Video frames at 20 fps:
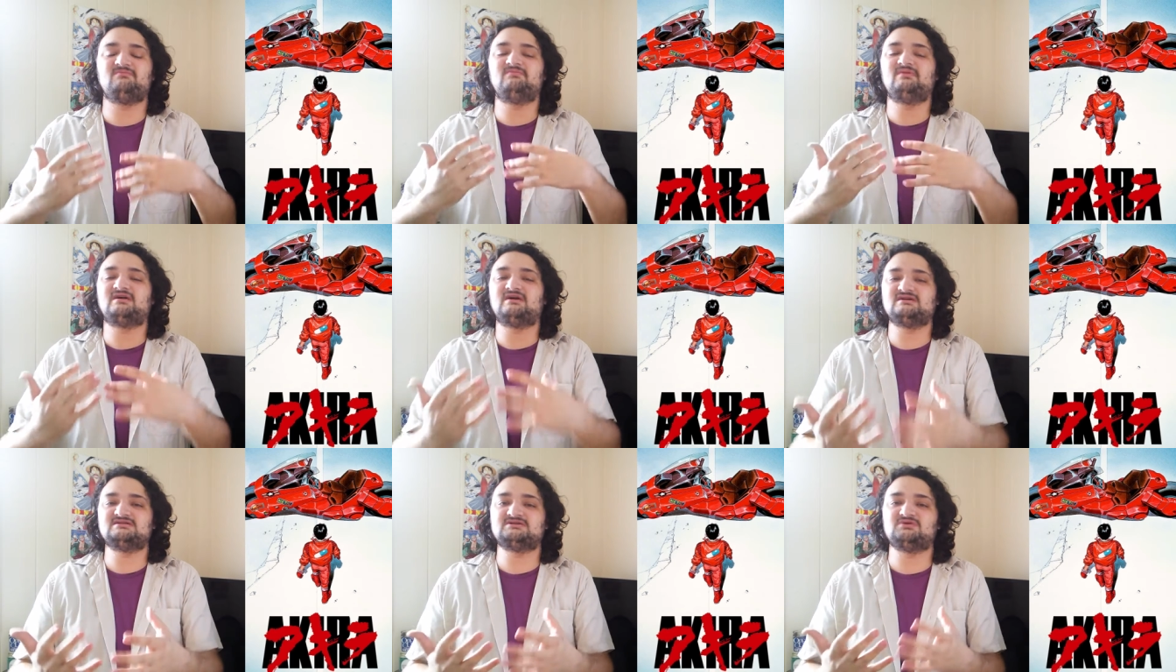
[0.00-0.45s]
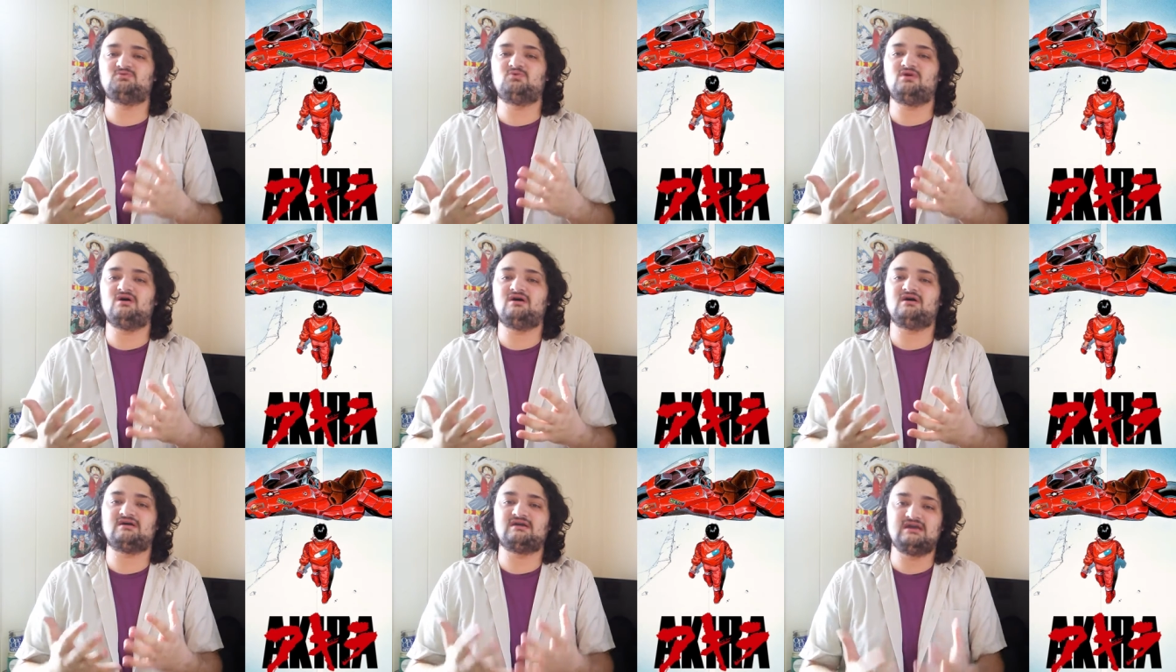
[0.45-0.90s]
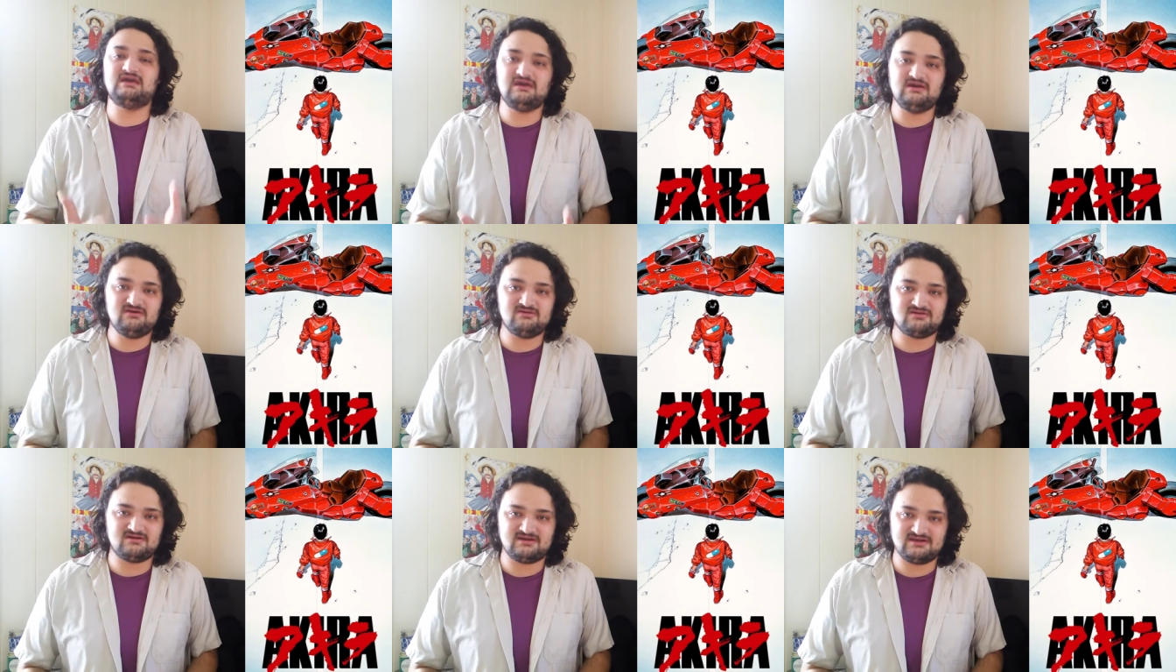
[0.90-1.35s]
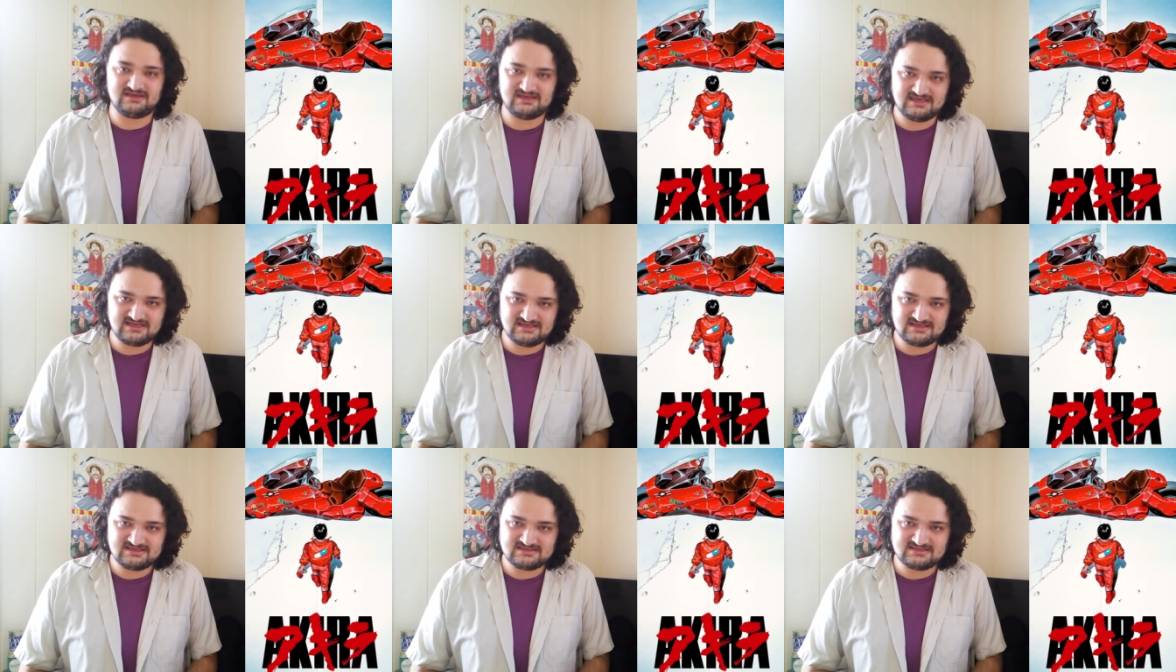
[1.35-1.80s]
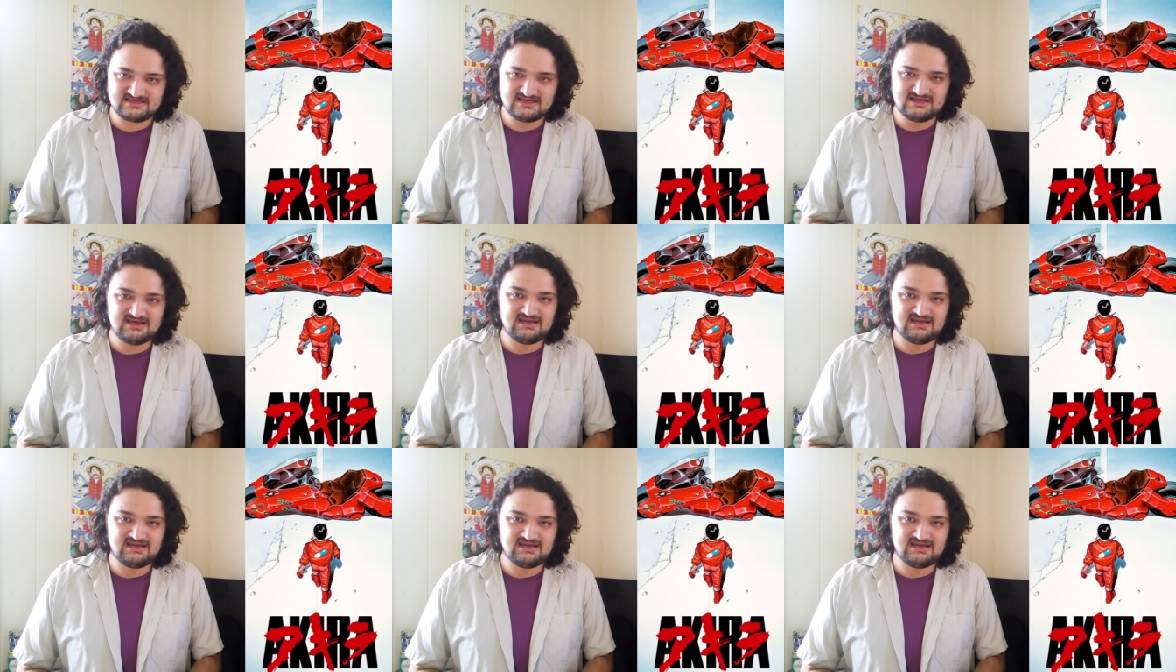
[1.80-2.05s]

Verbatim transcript: because of what Akira is.